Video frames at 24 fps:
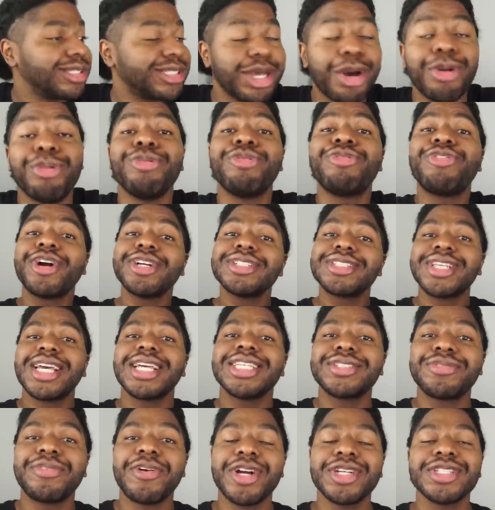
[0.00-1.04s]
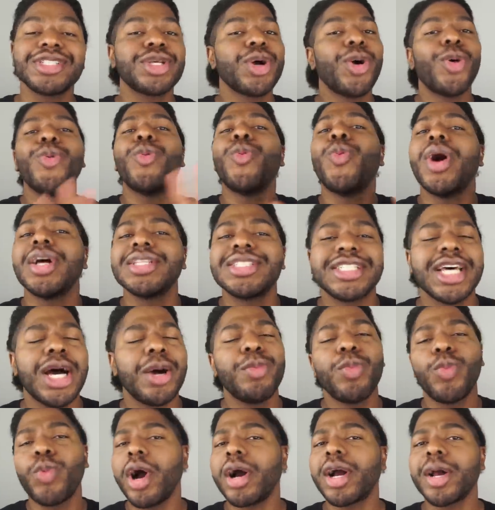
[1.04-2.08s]
so first things first, what's
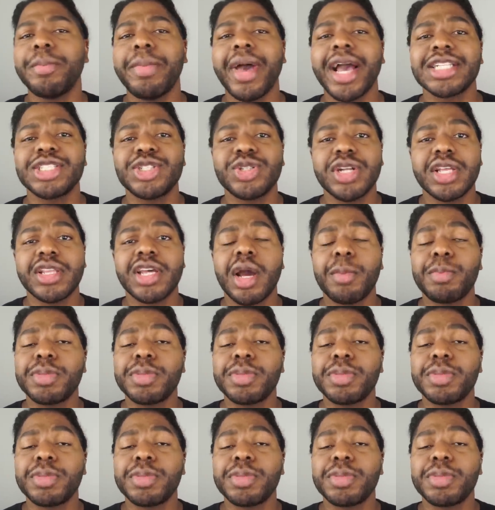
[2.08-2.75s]
up? Welcome back to another